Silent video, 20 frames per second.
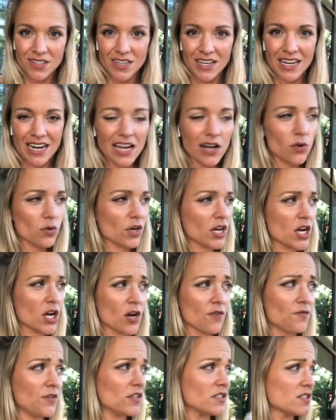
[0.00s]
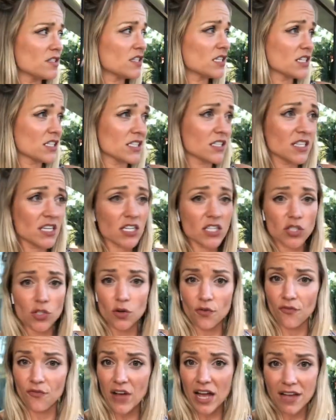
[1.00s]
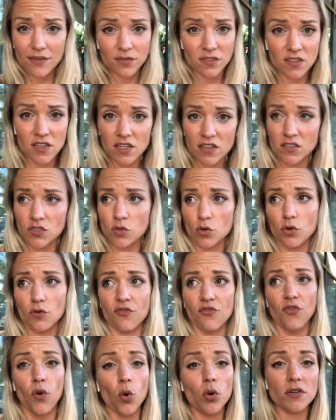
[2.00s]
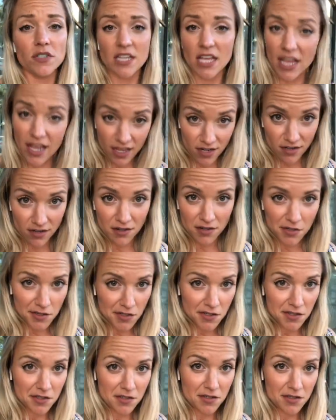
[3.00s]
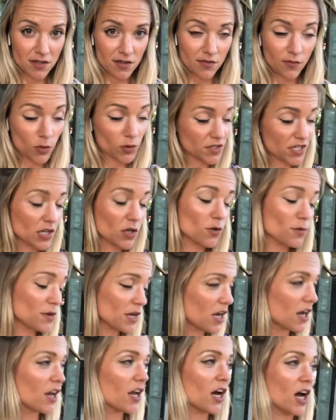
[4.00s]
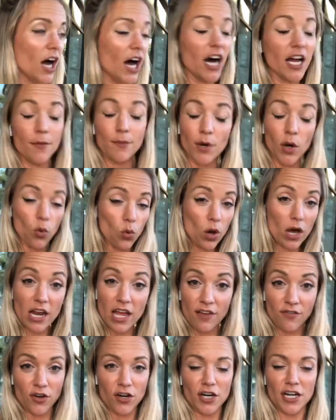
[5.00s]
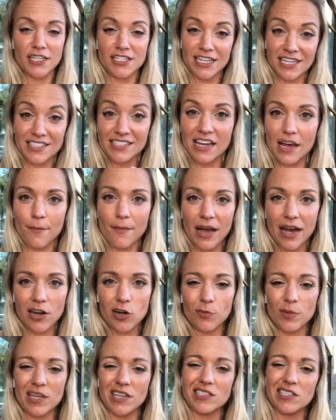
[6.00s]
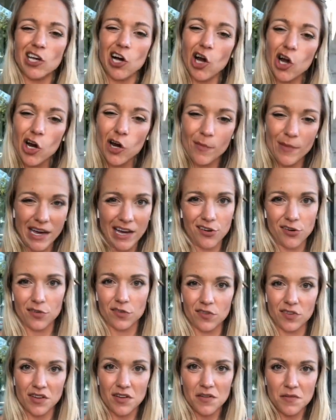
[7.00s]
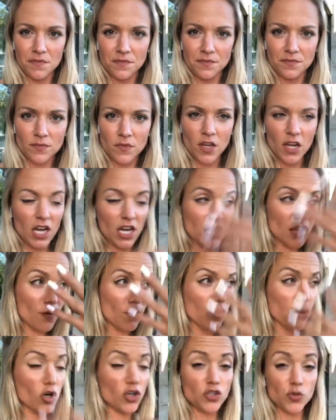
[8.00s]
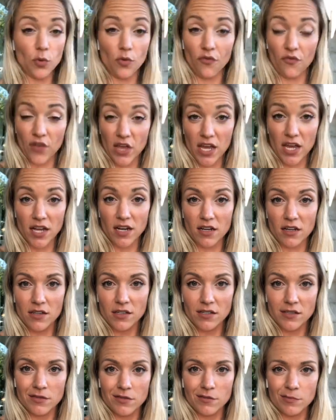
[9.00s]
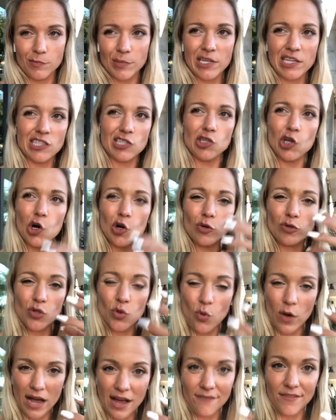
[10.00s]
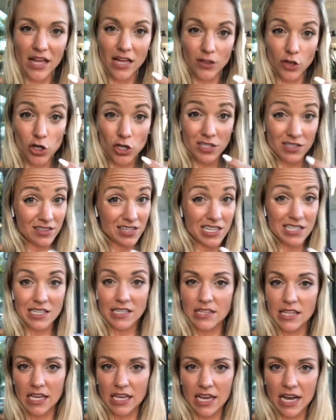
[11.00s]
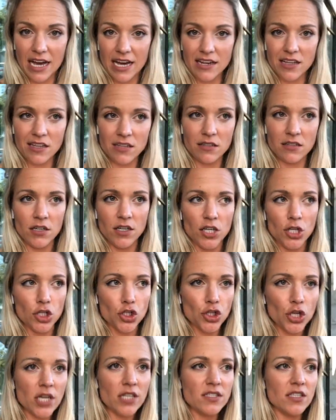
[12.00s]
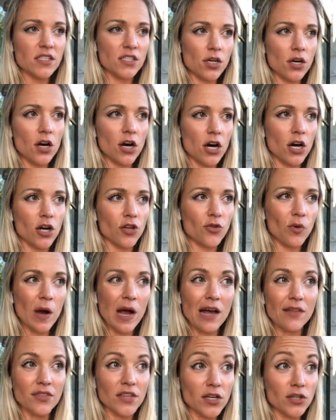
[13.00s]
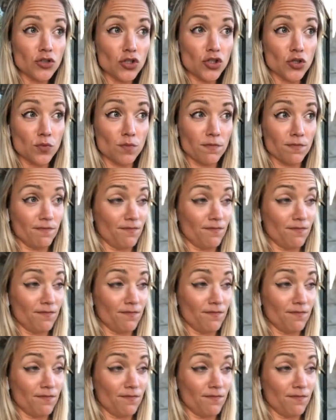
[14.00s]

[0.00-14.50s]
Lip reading: And I don't care if he's 6'6" or 5'6" or 4'10". 4'10" would be kind of odd, but whatever. It does not matter, because the heart matters. And the looks will fade. Because those who have that look and think that they got it, chances are they're out there just